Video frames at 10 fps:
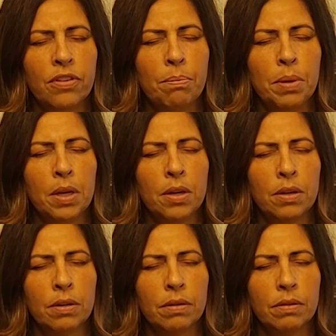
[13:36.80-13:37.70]
from
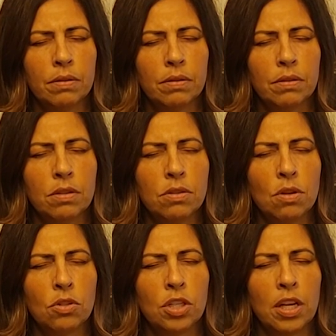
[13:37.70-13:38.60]
bigger,
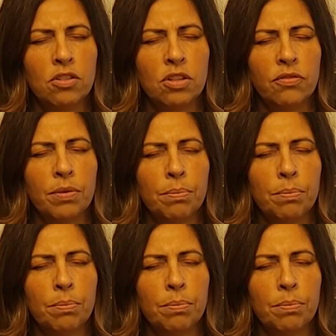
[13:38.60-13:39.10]
dissociation from